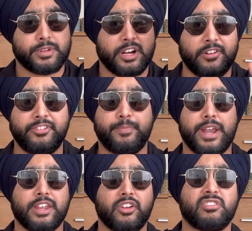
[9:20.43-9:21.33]
curve
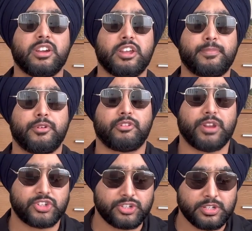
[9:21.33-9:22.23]
depending on career
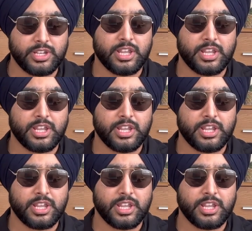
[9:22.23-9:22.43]
progression.